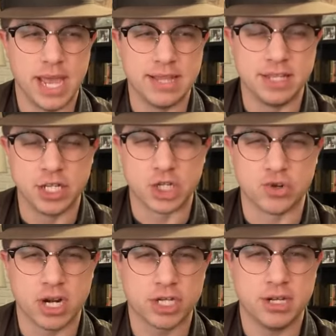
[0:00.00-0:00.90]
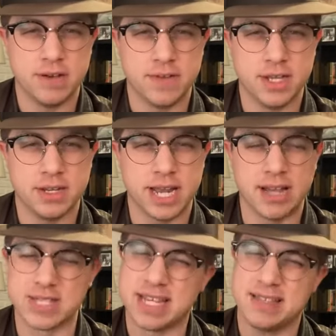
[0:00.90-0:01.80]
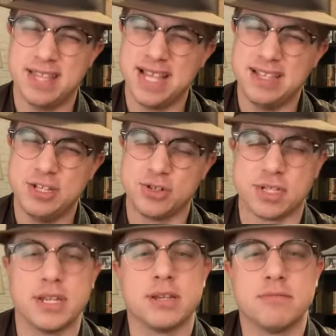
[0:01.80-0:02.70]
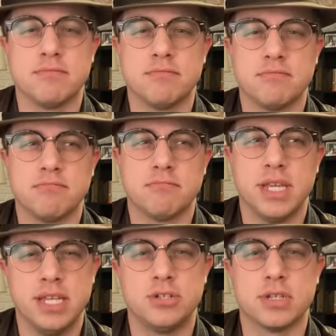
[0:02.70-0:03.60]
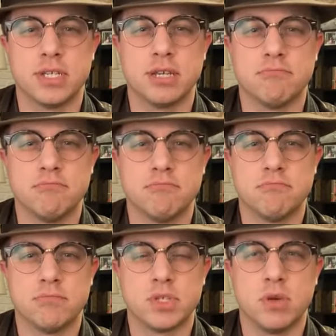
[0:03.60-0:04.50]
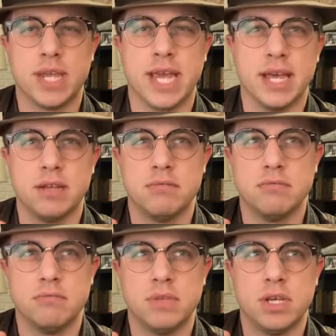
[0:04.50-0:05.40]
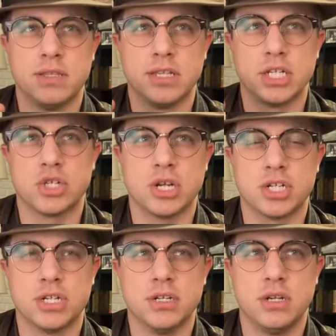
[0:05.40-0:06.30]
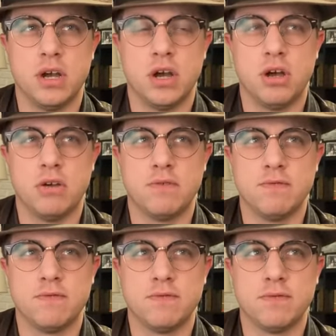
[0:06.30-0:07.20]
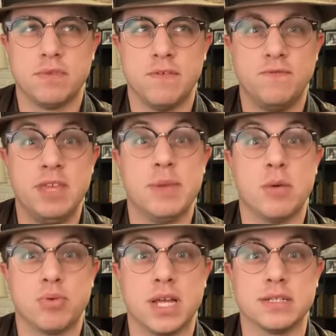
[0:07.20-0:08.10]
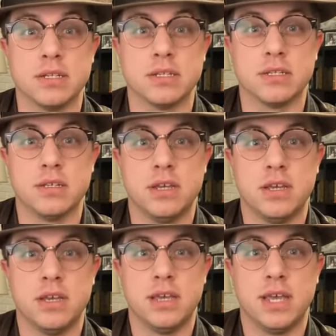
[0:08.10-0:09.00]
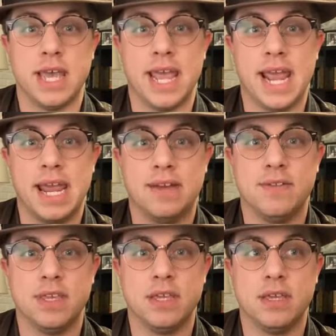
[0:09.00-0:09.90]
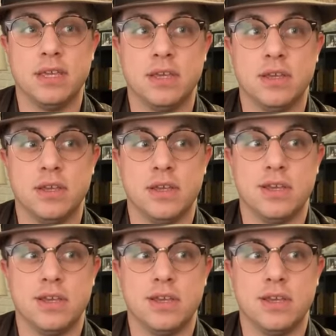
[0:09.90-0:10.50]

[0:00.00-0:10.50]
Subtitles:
and the destruction of it. And I was like, that's interesting. Interesting. So we had the destruction of the female presence and the